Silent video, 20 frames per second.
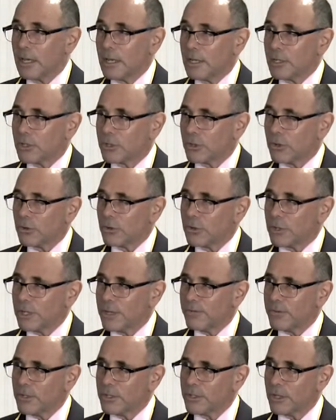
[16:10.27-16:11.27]
So
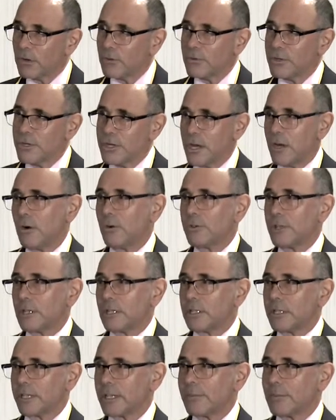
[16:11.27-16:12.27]
if you don't know
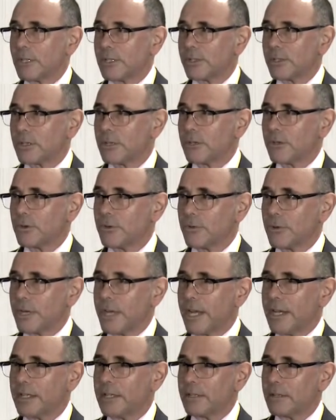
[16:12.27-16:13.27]
that ligaments can
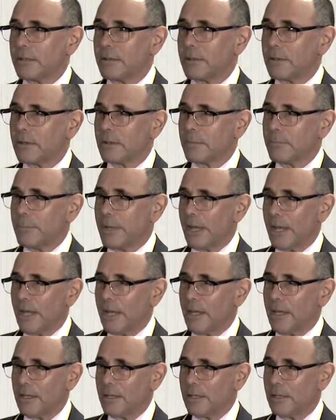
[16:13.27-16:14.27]
create
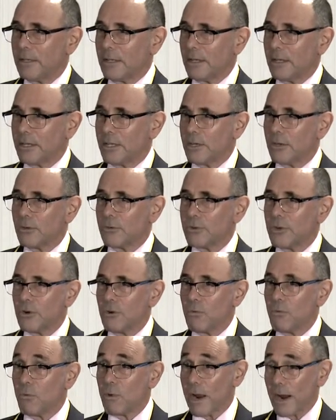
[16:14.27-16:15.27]
pain, and you don't
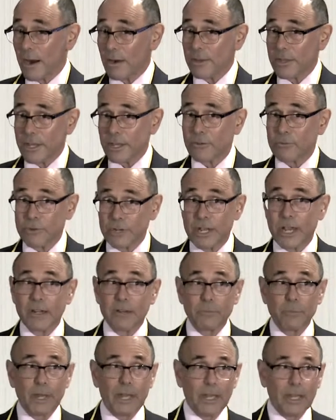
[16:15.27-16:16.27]
know where they
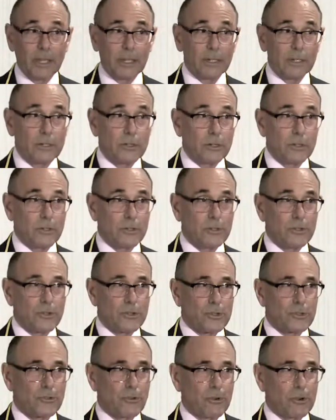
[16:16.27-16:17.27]
create pain, you're
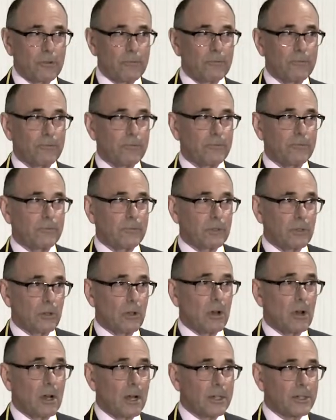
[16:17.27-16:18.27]
sort of
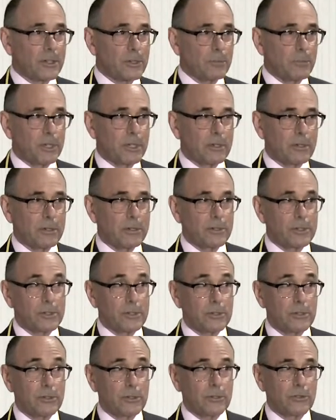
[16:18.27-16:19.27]
lost,
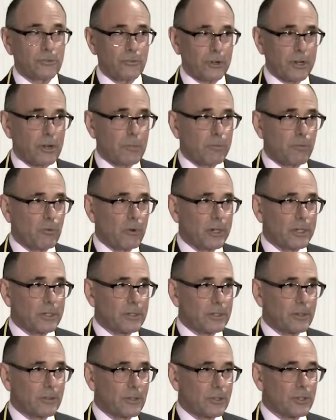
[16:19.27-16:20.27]
because trigger
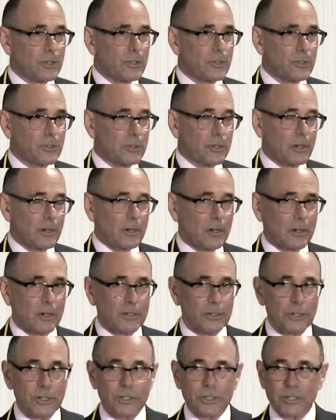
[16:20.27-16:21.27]
points
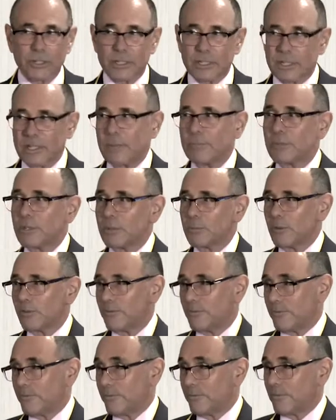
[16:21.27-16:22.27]
are just a symptom
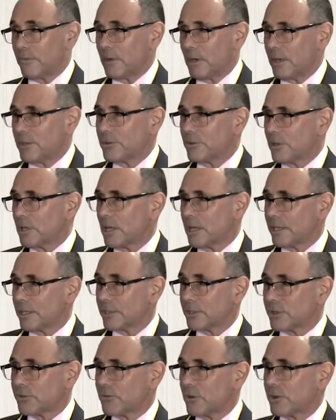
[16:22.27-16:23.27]
of
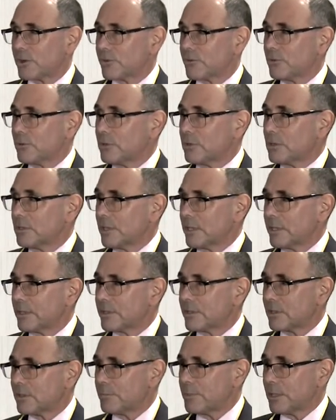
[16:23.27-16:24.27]
underlying structural
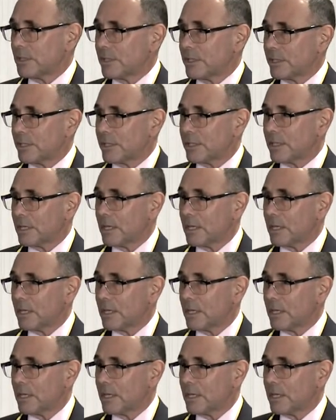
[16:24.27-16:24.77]
instability.